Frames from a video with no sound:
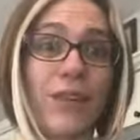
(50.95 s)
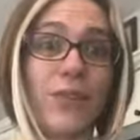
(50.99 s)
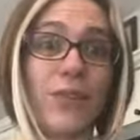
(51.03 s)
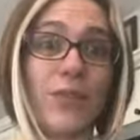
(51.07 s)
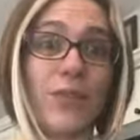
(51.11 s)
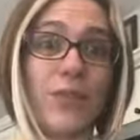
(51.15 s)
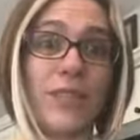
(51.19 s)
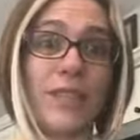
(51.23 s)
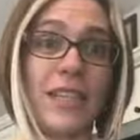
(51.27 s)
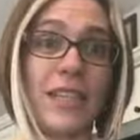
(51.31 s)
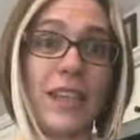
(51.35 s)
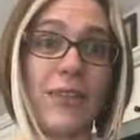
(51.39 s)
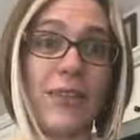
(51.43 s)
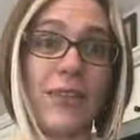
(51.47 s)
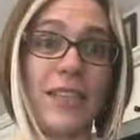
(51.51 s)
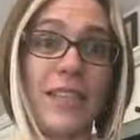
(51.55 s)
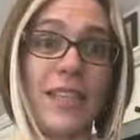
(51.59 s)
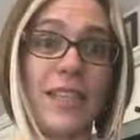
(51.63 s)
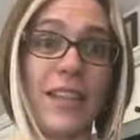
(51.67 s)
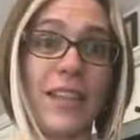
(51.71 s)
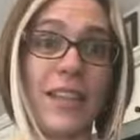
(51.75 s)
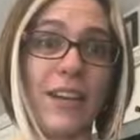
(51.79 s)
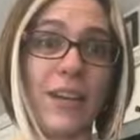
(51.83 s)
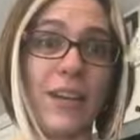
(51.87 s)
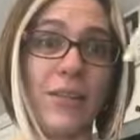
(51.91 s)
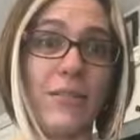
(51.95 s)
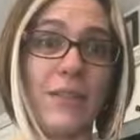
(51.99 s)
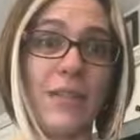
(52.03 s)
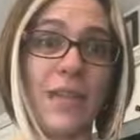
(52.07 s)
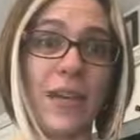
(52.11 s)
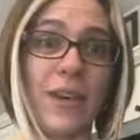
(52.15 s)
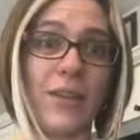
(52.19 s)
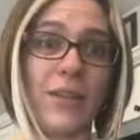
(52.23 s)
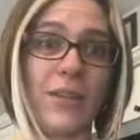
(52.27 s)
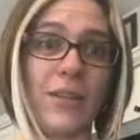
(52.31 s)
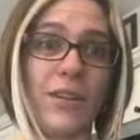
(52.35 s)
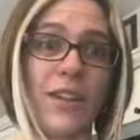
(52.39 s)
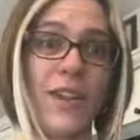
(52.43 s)
So see how easy that comes
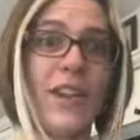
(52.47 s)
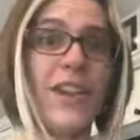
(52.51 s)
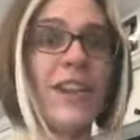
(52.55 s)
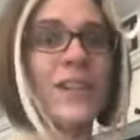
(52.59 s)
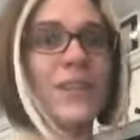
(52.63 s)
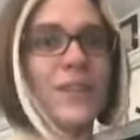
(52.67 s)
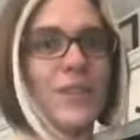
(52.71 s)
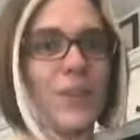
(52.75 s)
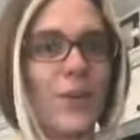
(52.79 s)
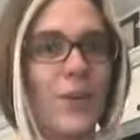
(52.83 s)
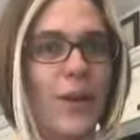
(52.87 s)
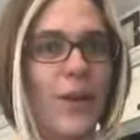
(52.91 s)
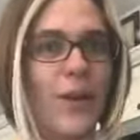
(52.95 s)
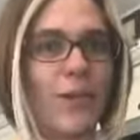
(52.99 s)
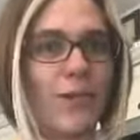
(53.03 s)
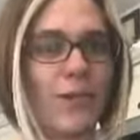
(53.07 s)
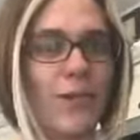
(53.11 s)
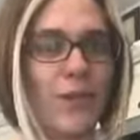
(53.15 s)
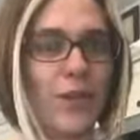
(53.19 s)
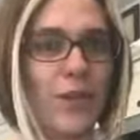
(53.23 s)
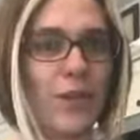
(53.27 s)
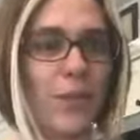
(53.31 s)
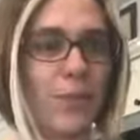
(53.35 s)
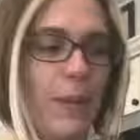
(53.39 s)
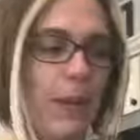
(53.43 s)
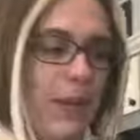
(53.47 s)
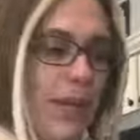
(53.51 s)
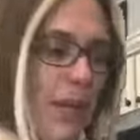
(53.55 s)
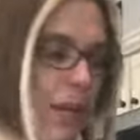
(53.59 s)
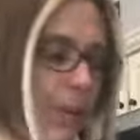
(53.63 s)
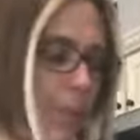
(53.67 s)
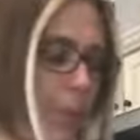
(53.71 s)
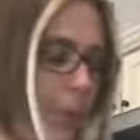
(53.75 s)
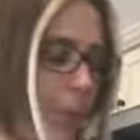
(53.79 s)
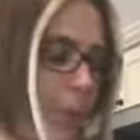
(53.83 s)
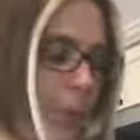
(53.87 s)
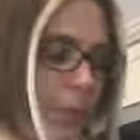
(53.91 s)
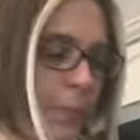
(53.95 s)
out? So I have a fresh
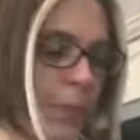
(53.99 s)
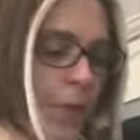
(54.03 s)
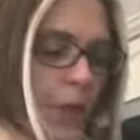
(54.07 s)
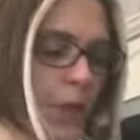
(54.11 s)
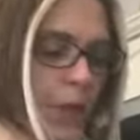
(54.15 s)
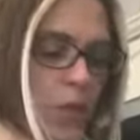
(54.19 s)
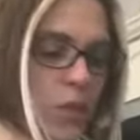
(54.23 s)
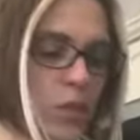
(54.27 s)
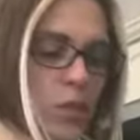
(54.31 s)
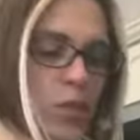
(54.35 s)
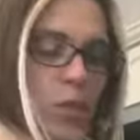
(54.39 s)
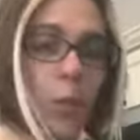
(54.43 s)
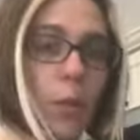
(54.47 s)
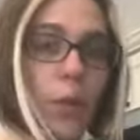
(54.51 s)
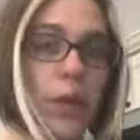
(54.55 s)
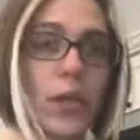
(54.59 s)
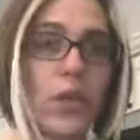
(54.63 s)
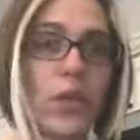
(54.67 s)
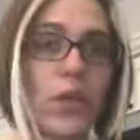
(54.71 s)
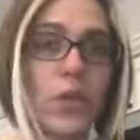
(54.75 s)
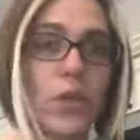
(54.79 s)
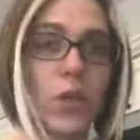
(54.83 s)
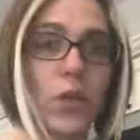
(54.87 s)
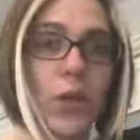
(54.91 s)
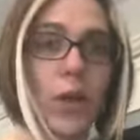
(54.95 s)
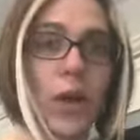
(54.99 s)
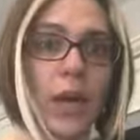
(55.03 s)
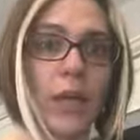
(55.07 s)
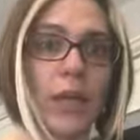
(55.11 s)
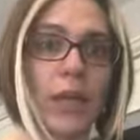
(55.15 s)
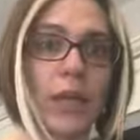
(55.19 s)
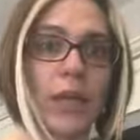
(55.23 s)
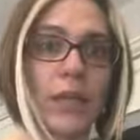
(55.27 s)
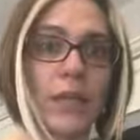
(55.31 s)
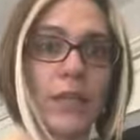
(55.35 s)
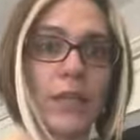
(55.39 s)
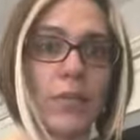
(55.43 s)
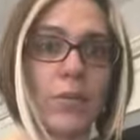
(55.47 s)
pineapple. So I wanted to show you how to
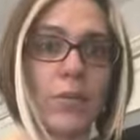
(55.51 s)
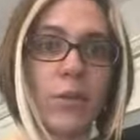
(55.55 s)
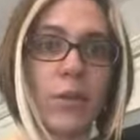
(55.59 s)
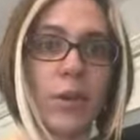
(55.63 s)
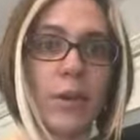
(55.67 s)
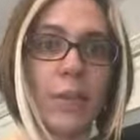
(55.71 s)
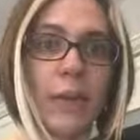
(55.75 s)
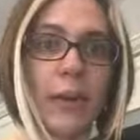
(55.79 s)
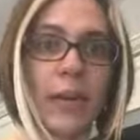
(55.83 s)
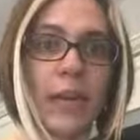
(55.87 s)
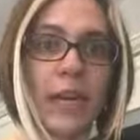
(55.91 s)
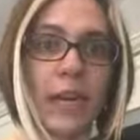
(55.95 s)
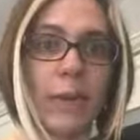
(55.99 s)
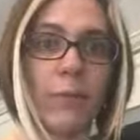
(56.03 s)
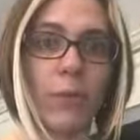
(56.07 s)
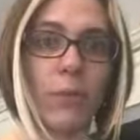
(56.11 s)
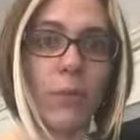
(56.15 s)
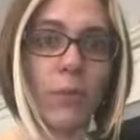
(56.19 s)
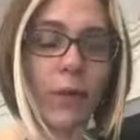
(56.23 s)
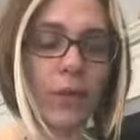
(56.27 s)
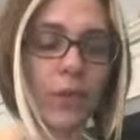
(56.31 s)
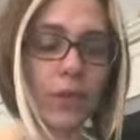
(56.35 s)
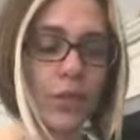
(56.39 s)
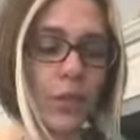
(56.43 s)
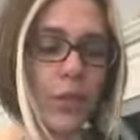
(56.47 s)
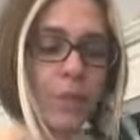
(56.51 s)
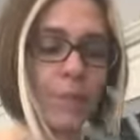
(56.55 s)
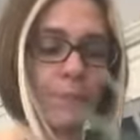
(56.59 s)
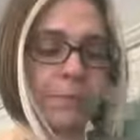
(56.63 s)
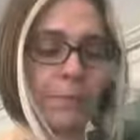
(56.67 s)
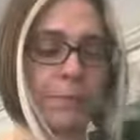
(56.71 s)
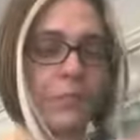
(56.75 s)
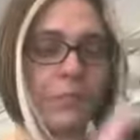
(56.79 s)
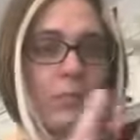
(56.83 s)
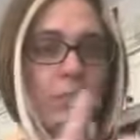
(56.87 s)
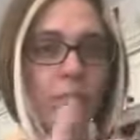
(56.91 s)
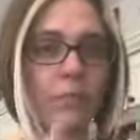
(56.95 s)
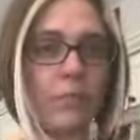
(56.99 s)
cut this with our pineapple wedger
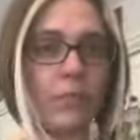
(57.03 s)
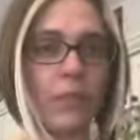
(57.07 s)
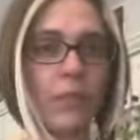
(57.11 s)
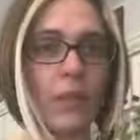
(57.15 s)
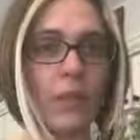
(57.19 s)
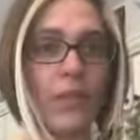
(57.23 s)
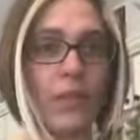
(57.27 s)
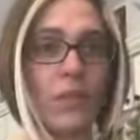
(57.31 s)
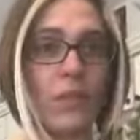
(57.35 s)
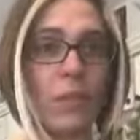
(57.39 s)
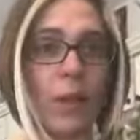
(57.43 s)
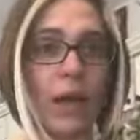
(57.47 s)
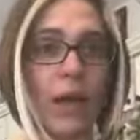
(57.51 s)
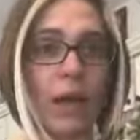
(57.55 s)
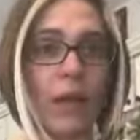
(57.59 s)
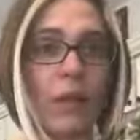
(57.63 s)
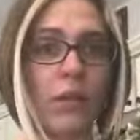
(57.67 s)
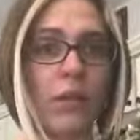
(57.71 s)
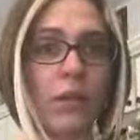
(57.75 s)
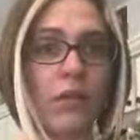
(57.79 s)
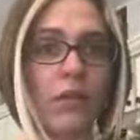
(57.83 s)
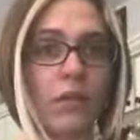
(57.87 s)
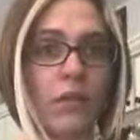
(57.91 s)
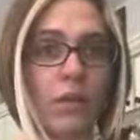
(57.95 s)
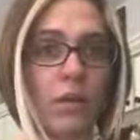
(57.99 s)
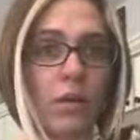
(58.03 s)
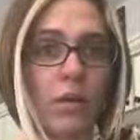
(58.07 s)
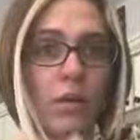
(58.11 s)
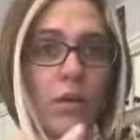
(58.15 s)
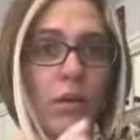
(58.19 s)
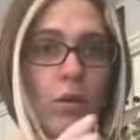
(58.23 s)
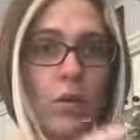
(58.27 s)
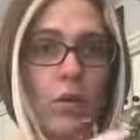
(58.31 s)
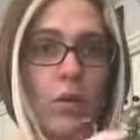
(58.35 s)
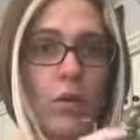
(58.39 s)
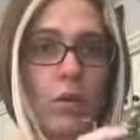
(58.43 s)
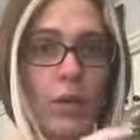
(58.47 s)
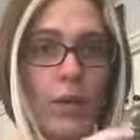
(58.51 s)
as well.
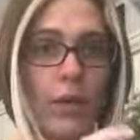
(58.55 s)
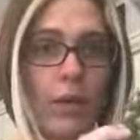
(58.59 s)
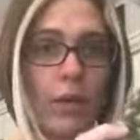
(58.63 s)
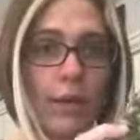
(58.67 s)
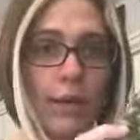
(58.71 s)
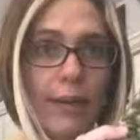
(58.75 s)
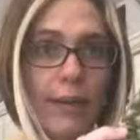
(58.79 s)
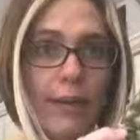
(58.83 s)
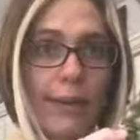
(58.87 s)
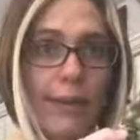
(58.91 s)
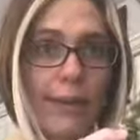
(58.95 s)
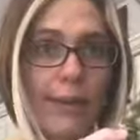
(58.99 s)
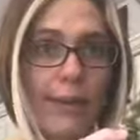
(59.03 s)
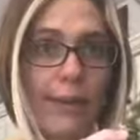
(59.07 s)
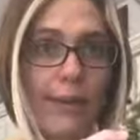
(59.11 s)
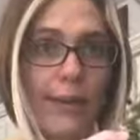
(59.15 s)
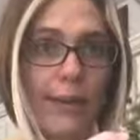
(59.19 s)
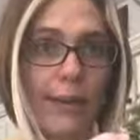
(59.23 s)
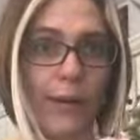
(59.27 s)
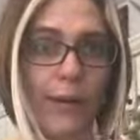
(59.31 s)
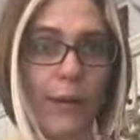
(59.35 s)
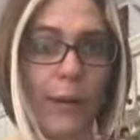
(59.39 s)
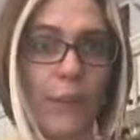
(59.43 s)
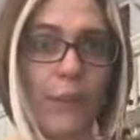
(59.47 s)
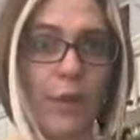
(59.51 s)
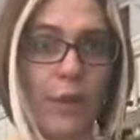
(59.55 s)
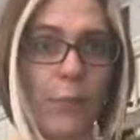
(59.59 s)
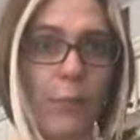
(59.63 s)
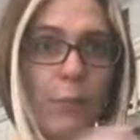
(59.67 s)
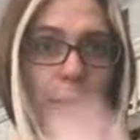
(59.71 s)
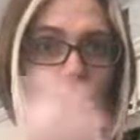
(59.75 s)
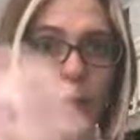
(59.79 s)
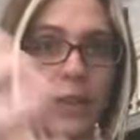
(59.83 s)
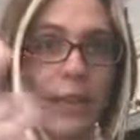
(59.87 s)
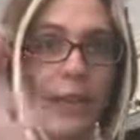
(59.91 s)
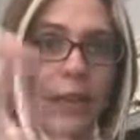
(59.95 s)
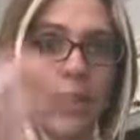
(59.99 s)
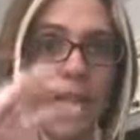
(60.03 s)
So here we go. I'm gonna
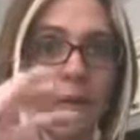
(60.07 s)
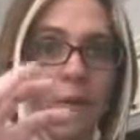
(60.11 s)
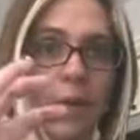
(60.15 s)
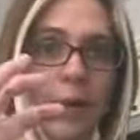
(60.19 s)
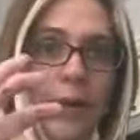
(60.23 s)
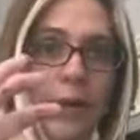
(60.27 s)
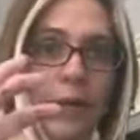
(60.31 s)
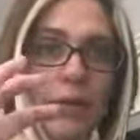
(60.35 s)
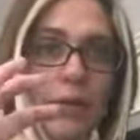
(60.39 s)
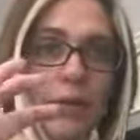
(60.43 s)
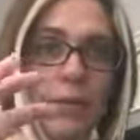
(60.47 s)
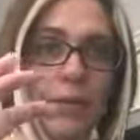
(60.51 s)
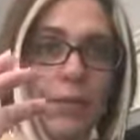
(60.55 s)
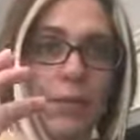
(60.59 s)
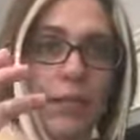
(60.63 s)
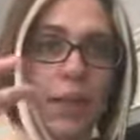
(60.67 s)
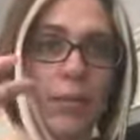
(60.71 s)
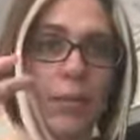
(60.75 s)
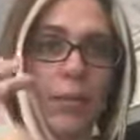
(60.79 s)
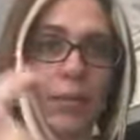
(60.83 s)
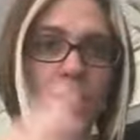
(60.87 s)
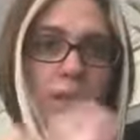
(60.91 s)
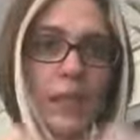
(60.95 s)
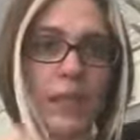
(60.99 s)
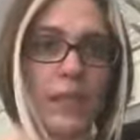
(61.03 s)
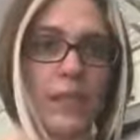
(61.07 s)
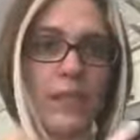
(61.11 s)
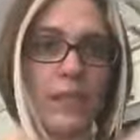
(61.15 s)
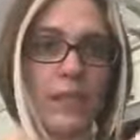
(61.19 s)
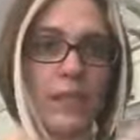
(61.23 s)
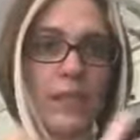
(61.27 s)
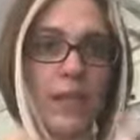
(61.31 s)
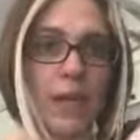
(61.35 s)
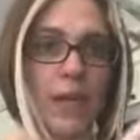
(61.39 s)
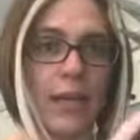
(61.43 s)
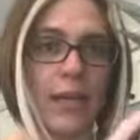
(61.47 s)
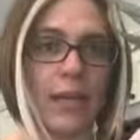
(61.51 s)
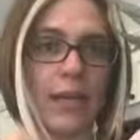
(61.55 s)
put the camera down so it's not on my face, it's
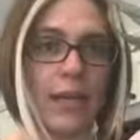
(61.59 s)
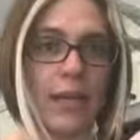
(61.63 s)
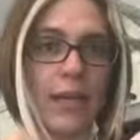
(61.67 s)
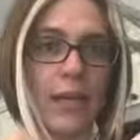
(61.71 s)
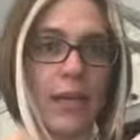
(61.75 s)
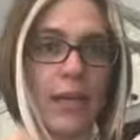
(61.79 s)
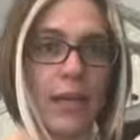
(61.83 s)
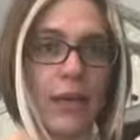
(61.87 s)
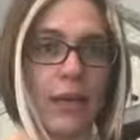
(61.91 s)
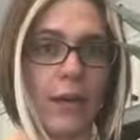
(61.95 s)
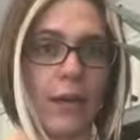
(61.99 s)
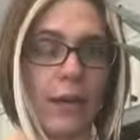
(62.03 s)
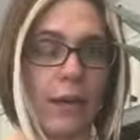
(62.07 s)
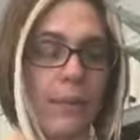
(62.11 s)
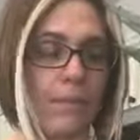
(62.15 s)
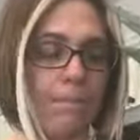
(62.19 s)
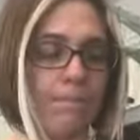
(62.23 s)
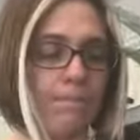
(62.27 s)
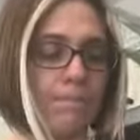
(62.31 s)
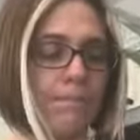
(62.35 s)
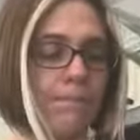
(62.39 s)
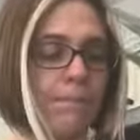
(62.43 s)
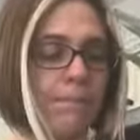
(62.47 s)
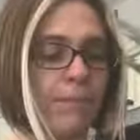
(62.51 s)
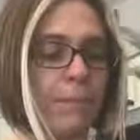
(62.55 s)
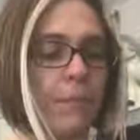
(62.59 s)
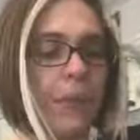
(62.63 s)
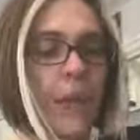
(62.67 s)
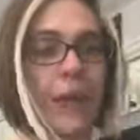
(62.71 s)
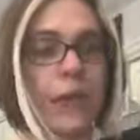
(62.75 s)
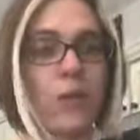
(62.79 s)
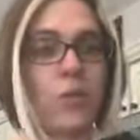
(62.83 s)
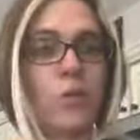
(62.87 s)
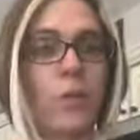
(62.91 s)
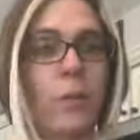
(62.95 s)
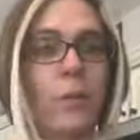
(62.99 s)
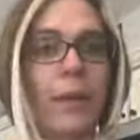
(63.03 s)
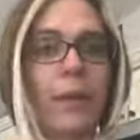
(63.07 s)
on the um,
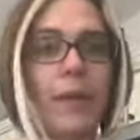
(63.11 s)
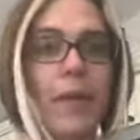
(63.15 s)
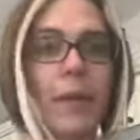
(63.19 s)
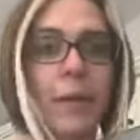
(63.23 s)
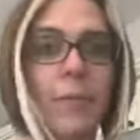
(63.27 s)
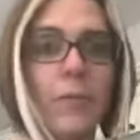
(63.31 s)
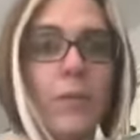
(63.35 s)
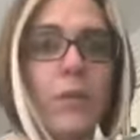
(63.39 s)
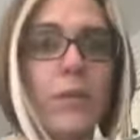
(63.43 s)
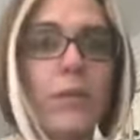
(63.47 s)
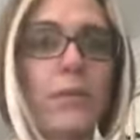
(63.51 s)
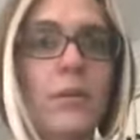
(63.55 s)
actual pineapple.